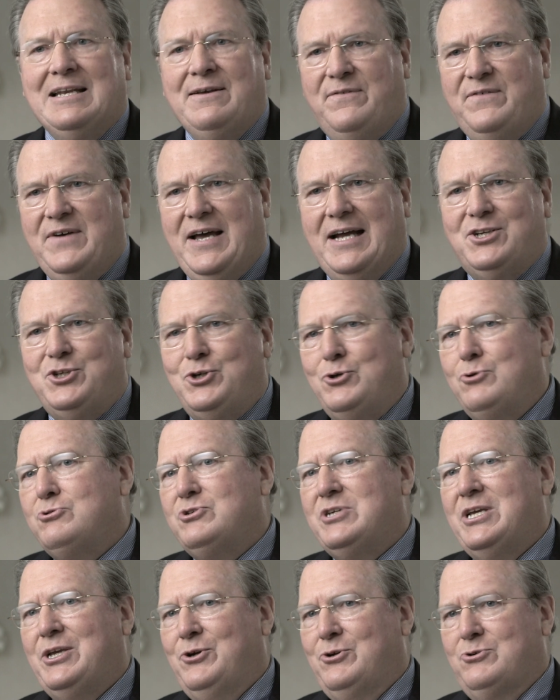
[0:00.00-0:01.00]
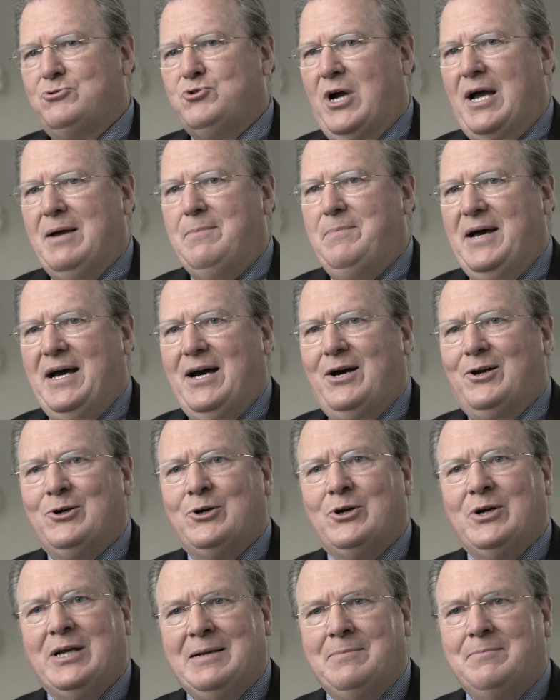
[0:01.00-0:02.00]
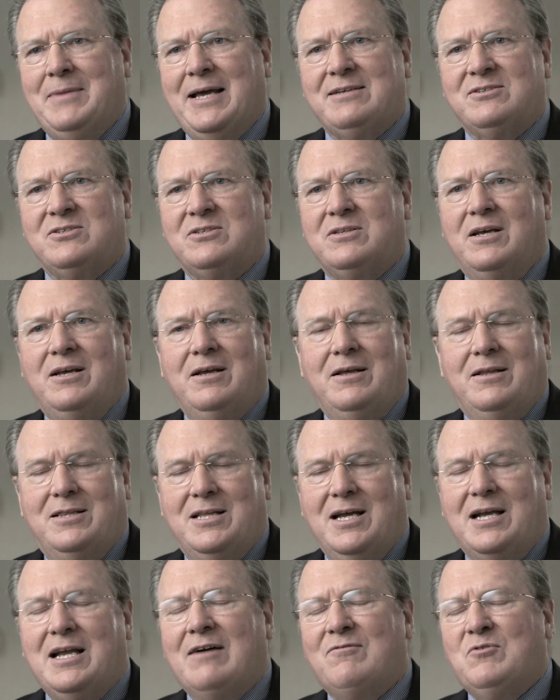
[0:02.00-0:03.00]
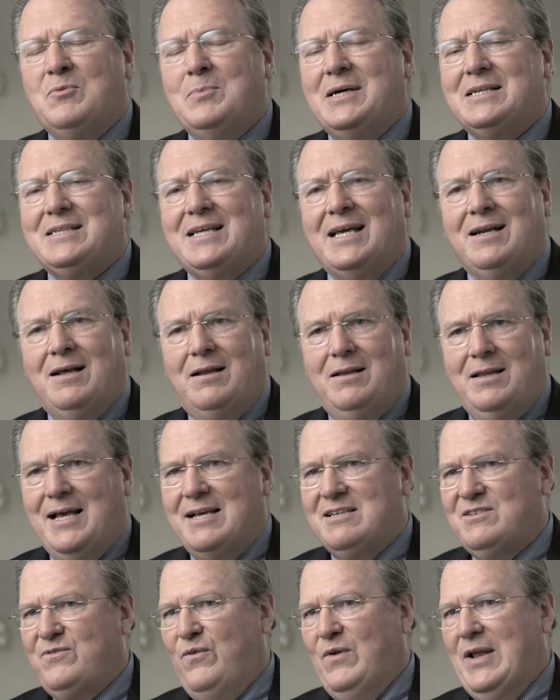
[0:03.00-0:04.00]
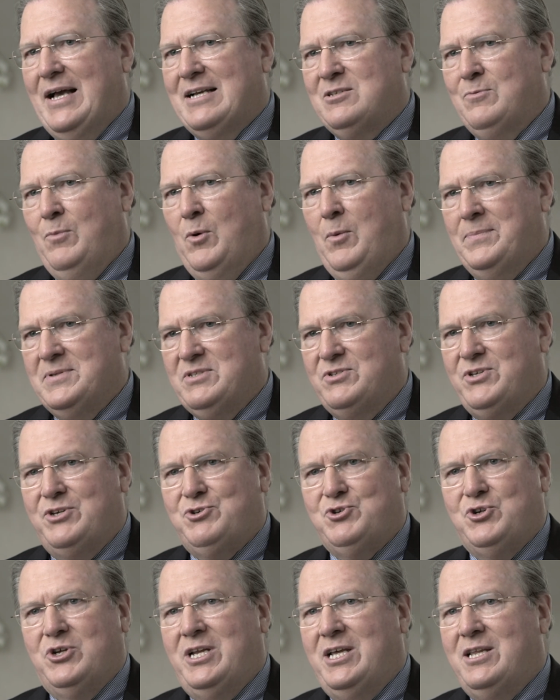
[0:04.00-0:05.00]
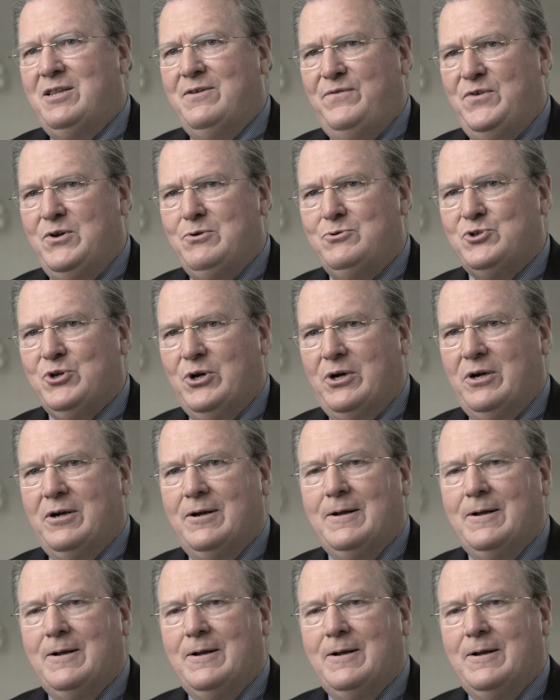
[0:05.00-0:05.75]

effect using your dry powder and makes the government in a less flexible position in the future.